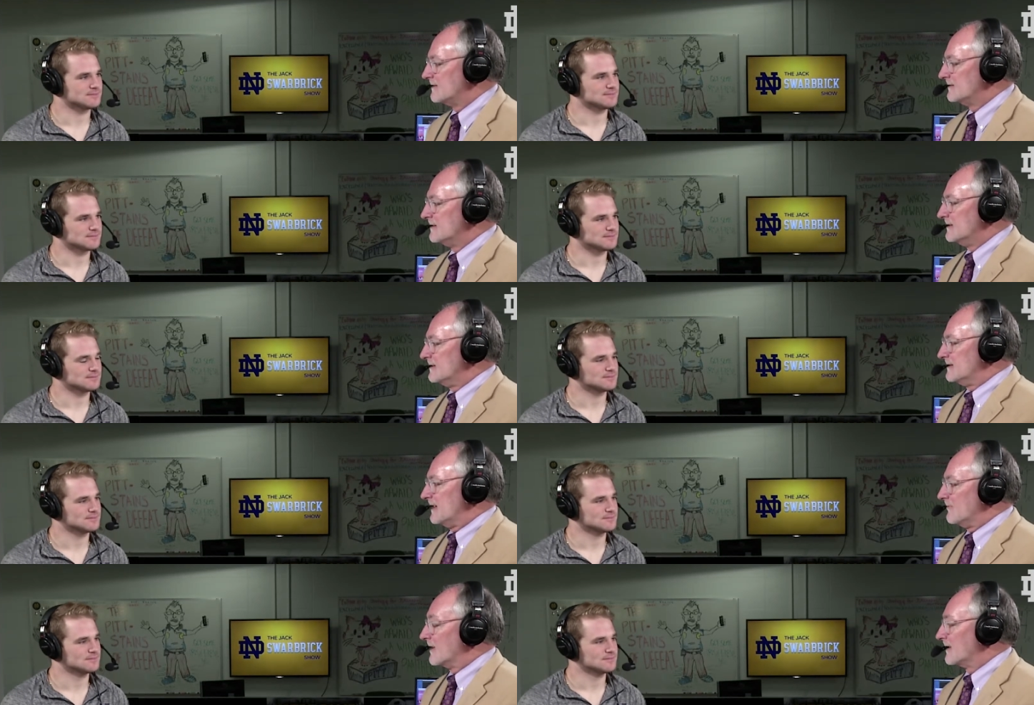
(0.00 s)
Speaker 1: it
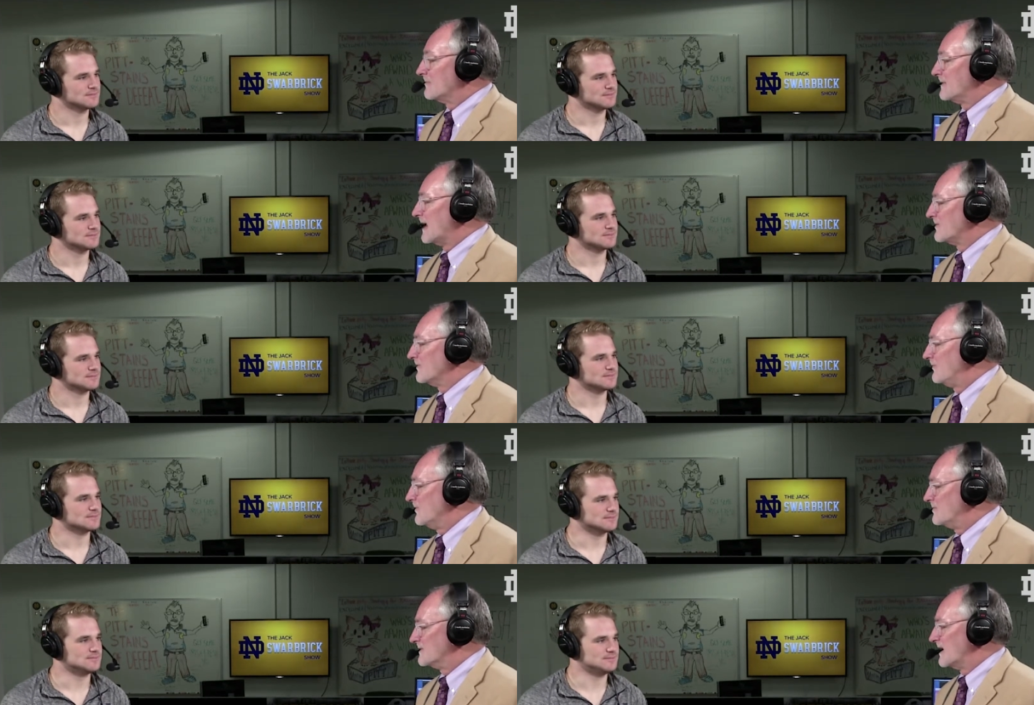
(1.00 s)
they wanted to come down to a
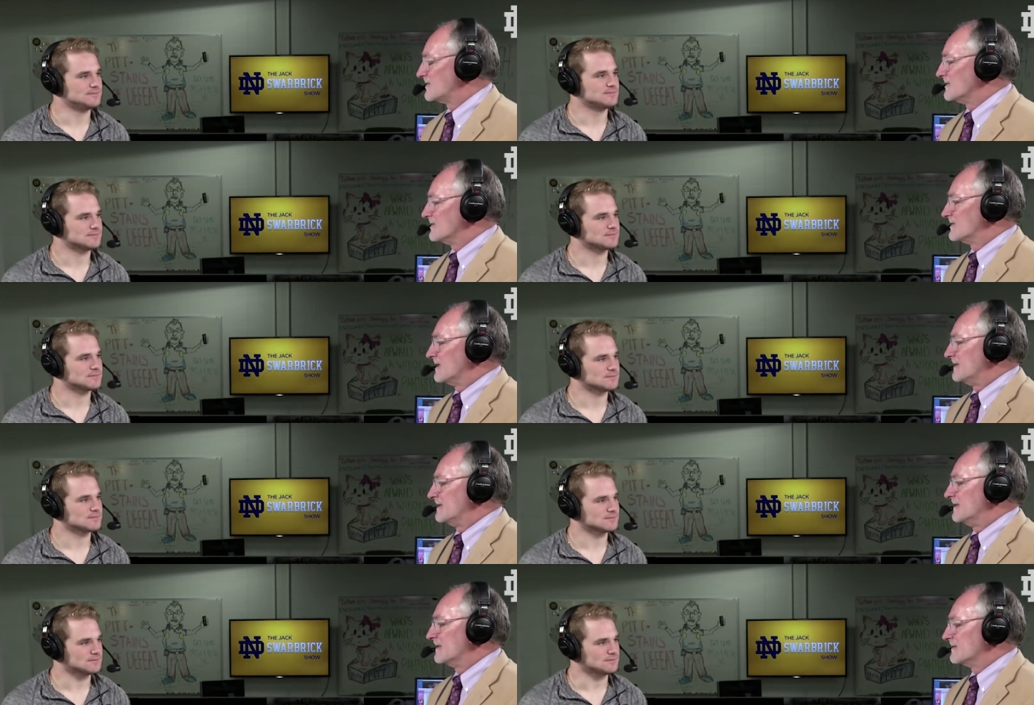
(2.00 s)
few possessions,
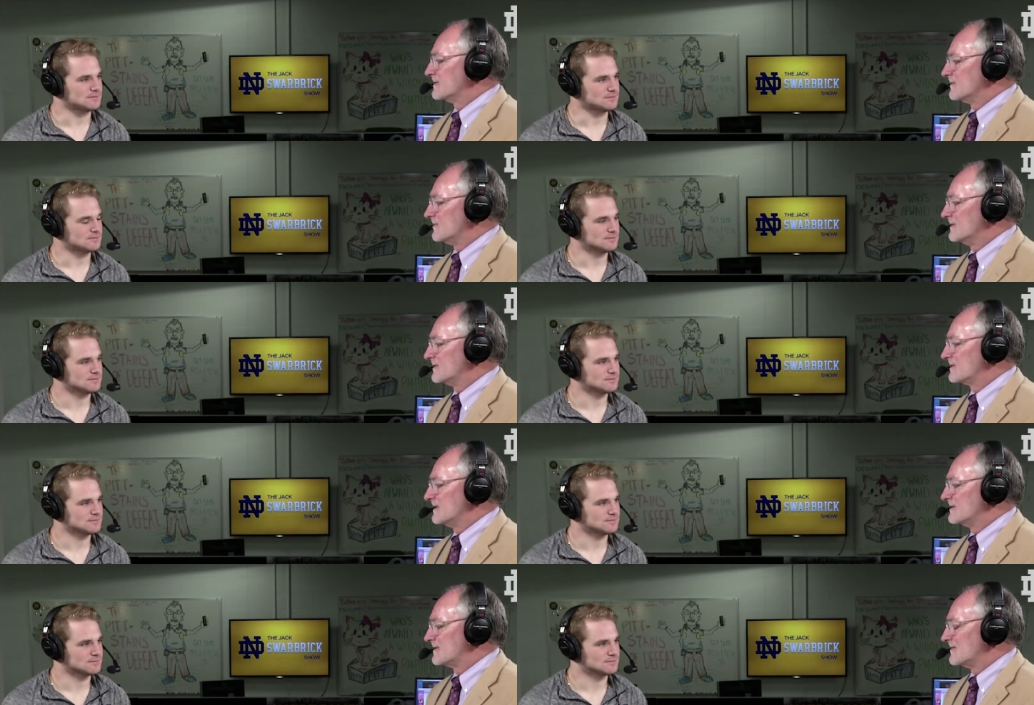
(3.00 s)
and uh, so it's
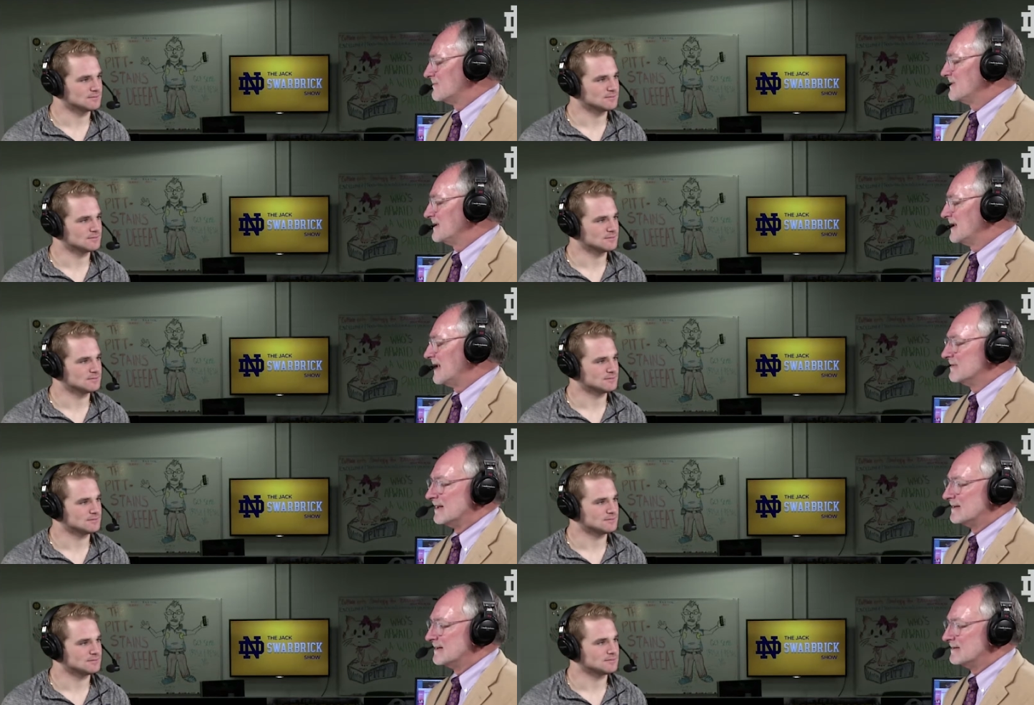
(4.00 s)
it's going to be a game a
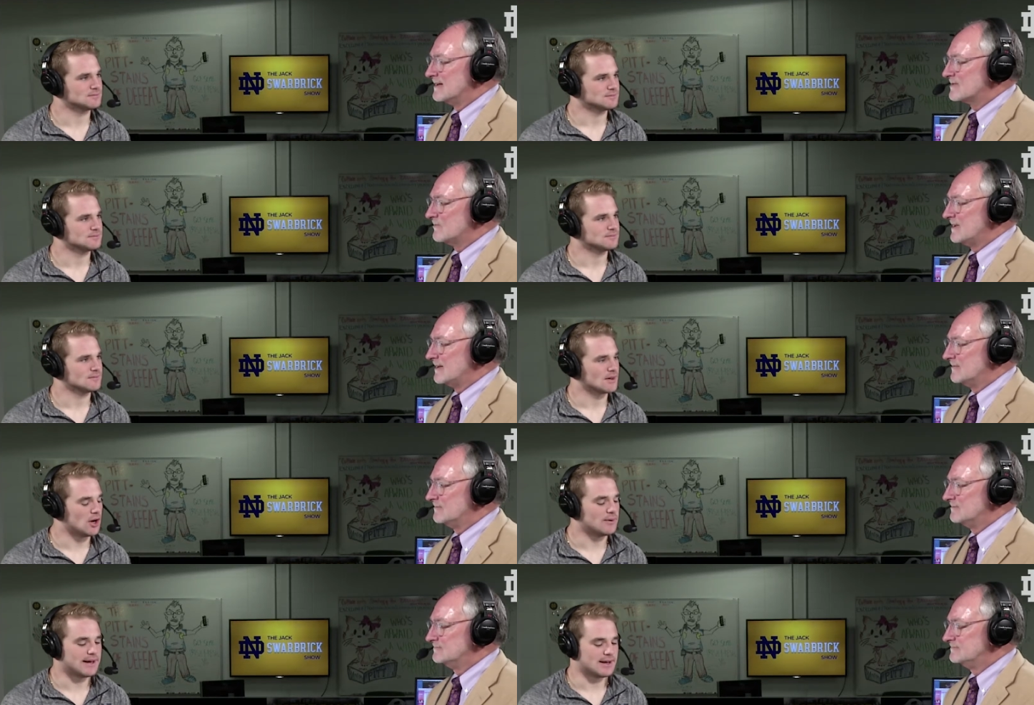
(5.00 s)
lot like last week.
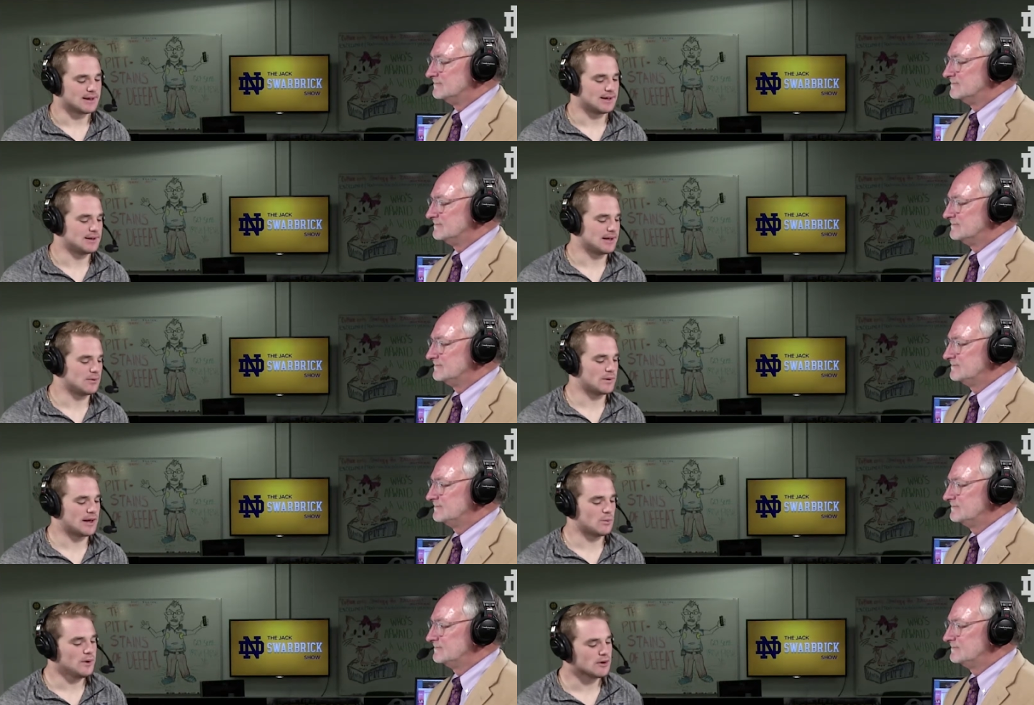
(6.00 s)
Speaker 2: Oh yeah, and and
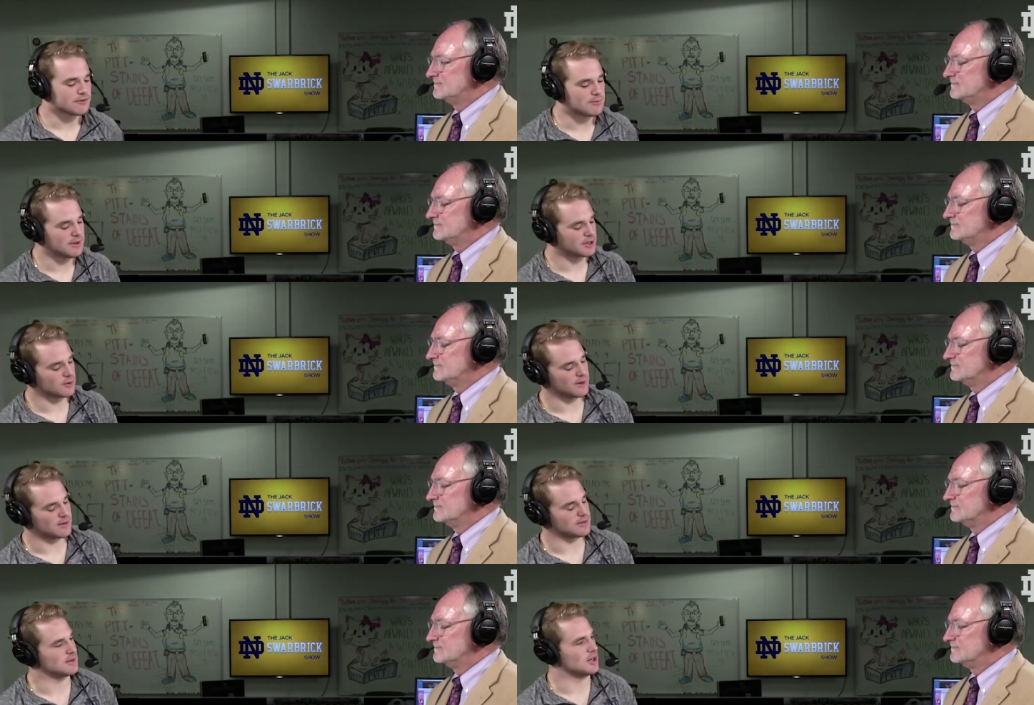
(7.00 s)
and we're familiar
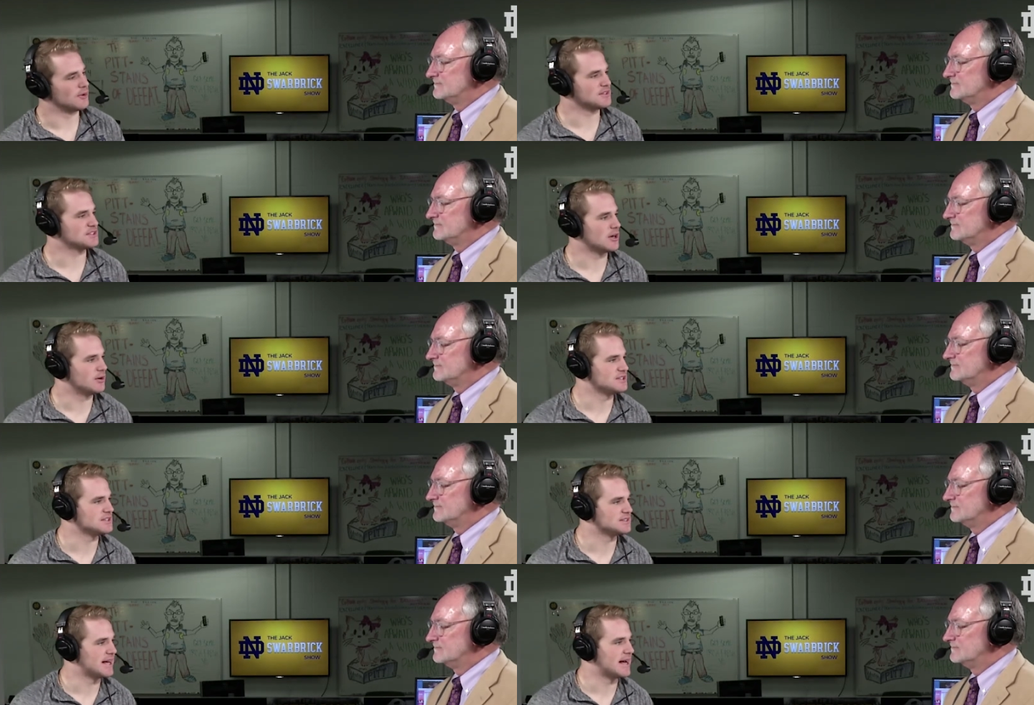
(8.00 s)
with you know this
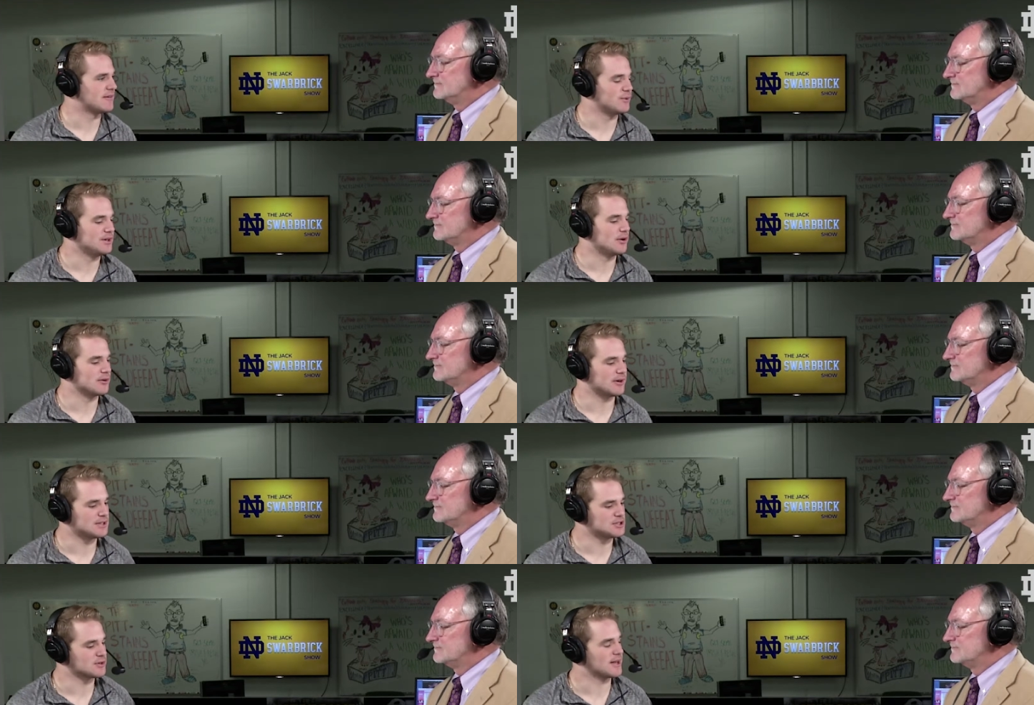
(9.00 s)
coaching staff. We know their
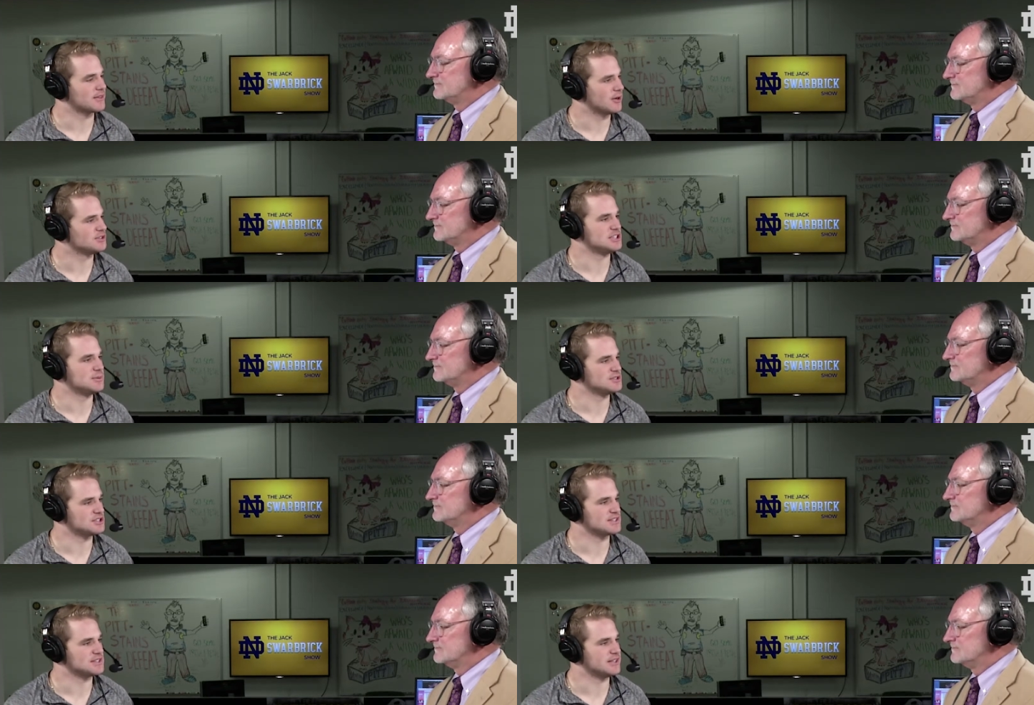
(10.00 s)
head strength coach. He was
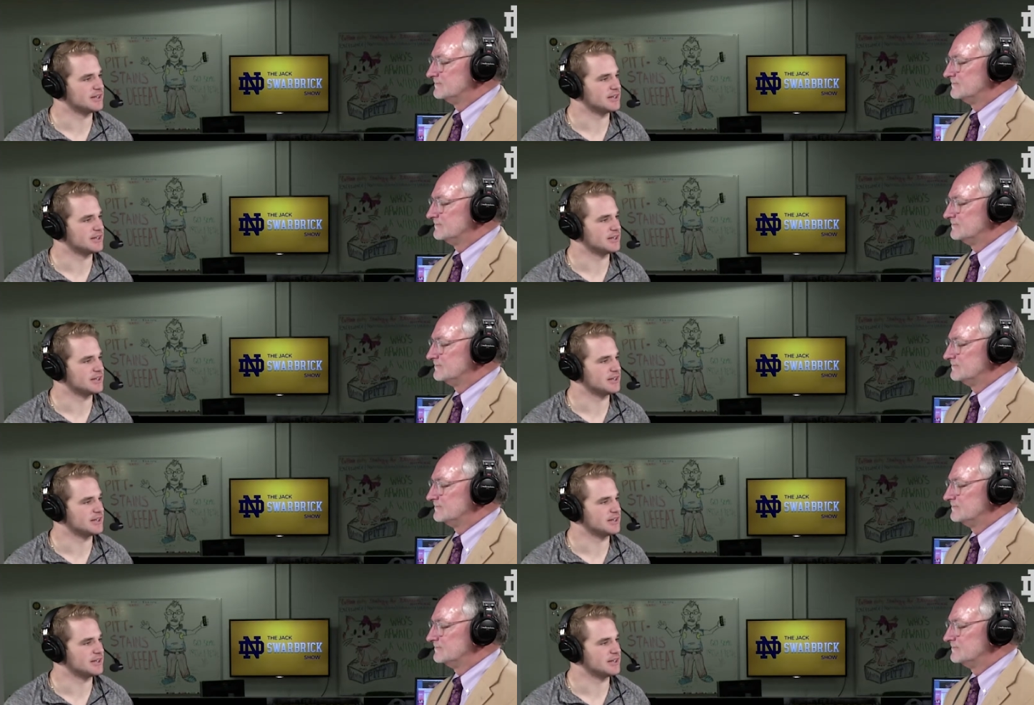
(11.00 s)
just